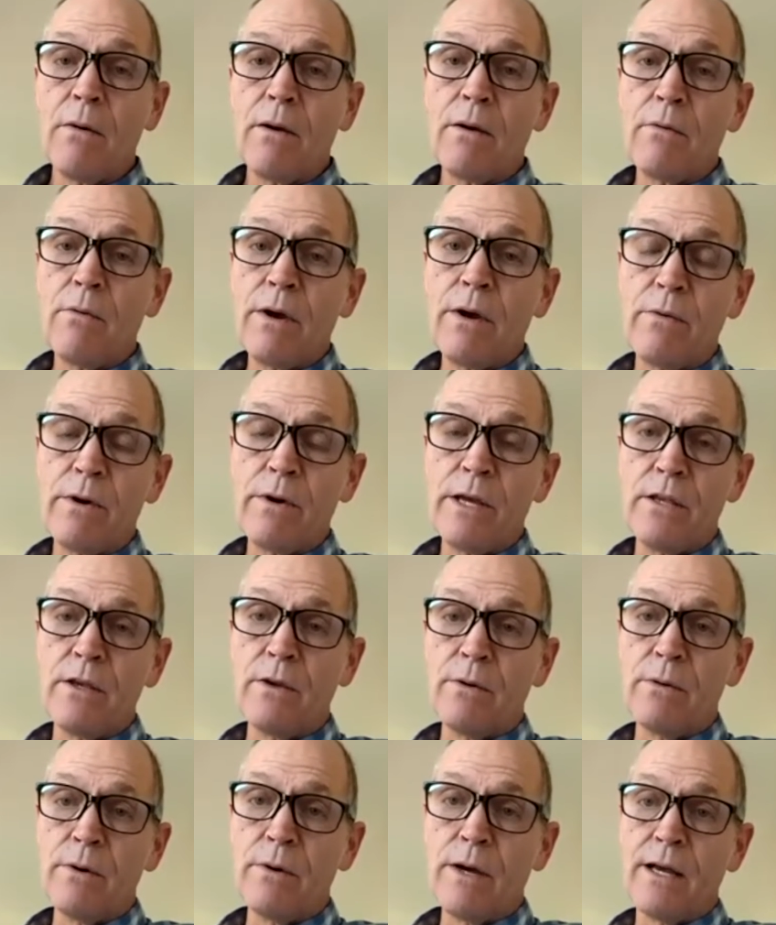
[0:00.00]
When
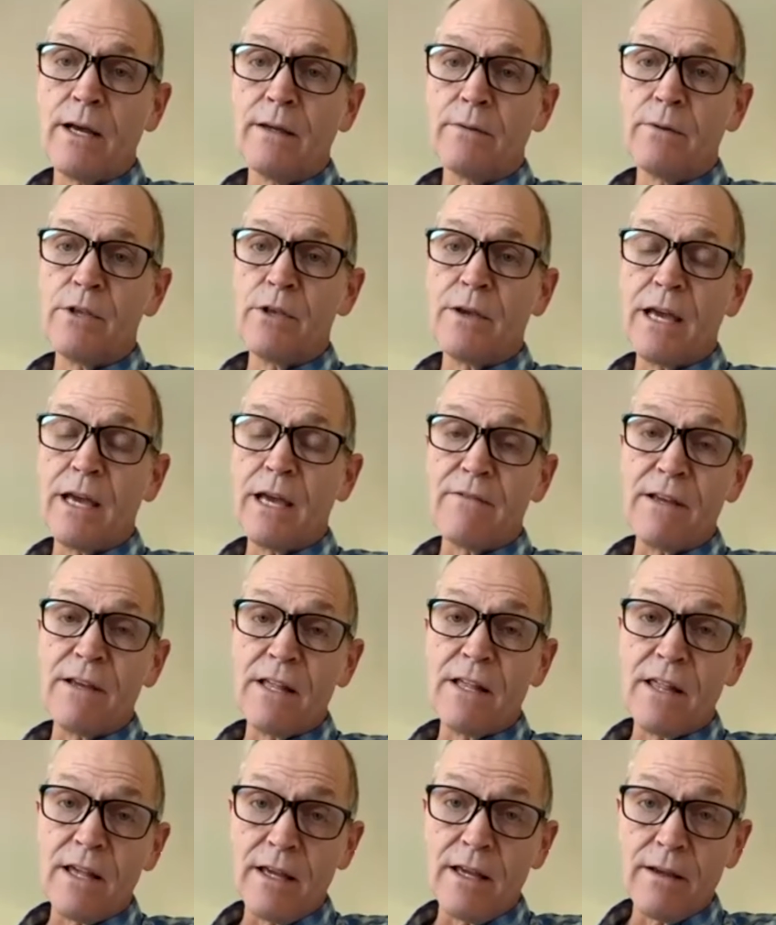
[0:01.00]
you get a
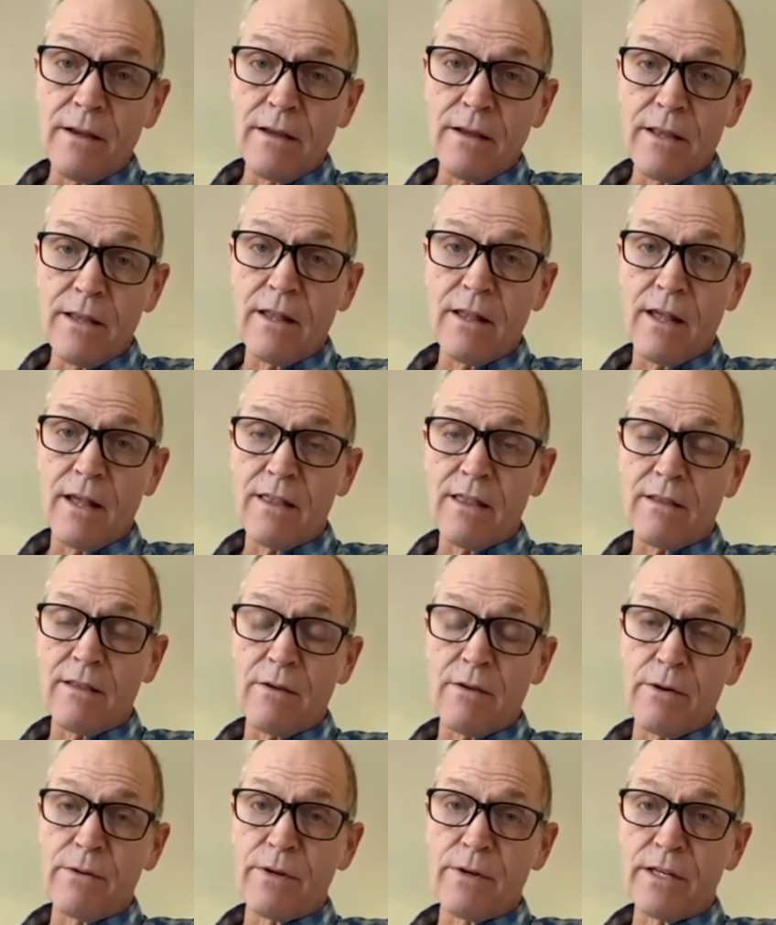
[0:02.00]
VC, I think
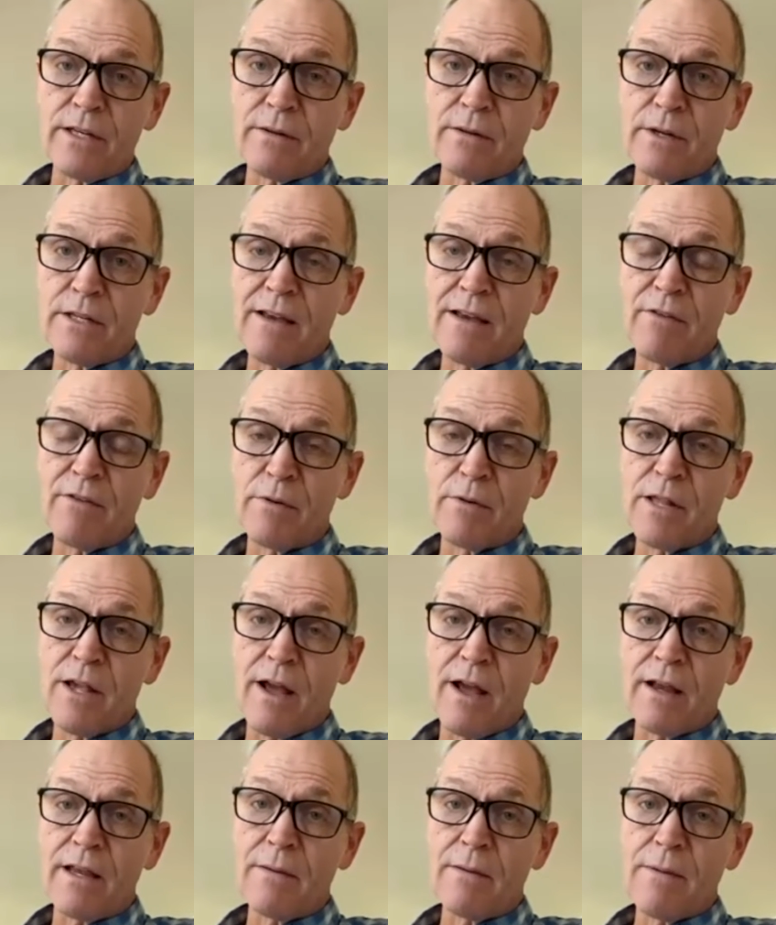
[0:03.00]
what David was
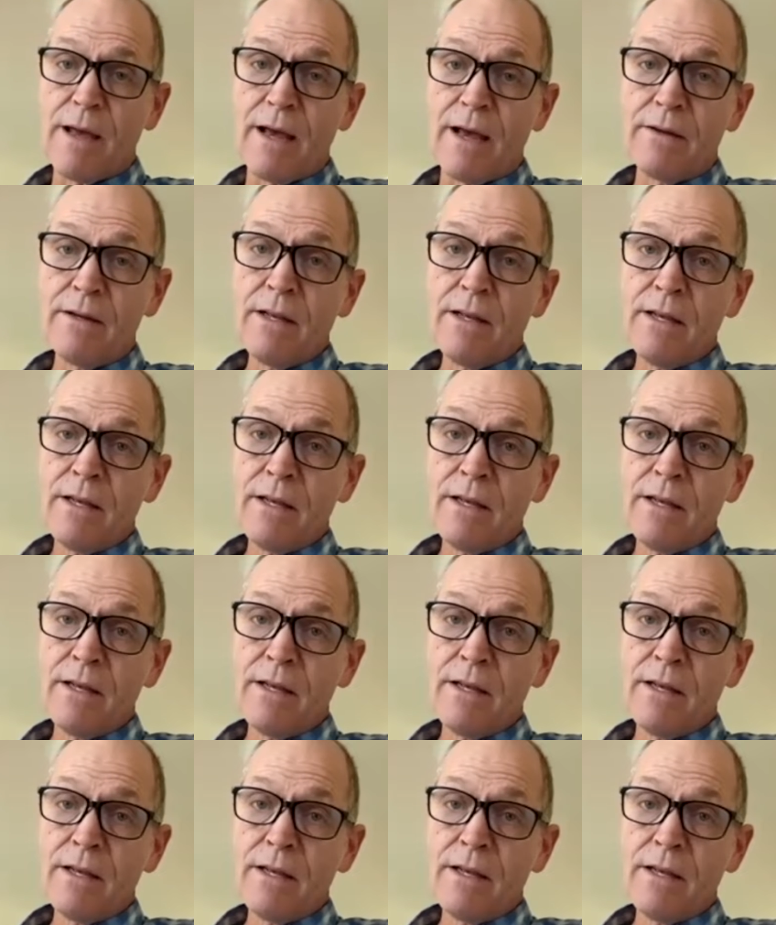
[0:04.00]
talking about,